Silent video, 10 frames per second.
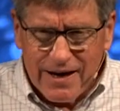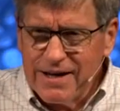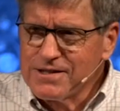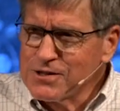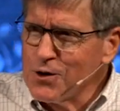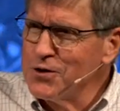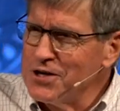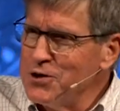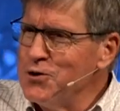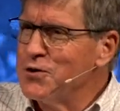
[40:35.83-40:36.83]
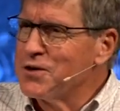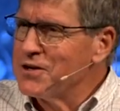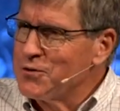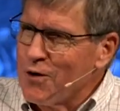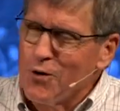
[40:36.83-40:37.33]
It's so that you
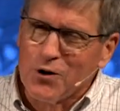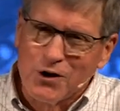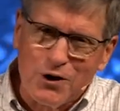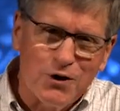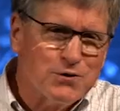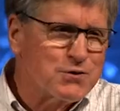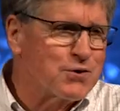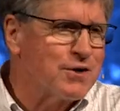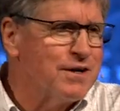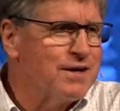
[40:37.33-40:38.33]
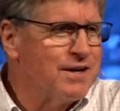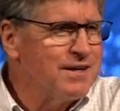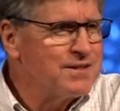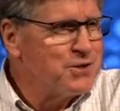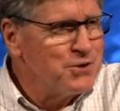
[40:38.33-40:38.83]
can grow closer
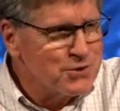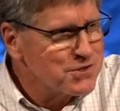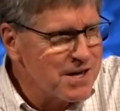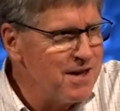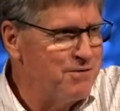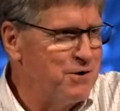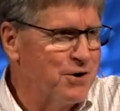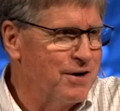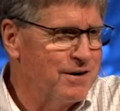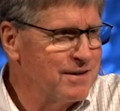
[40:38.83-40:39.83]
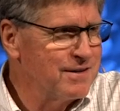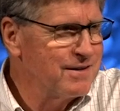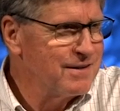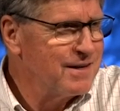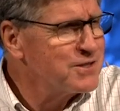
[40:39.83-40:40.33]
to your Savior.
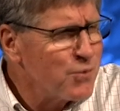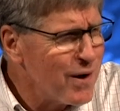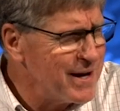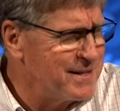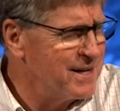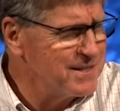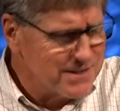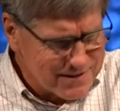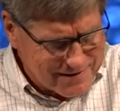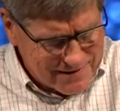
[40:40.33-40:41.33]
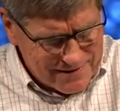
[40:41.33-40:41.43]
That's why He does it.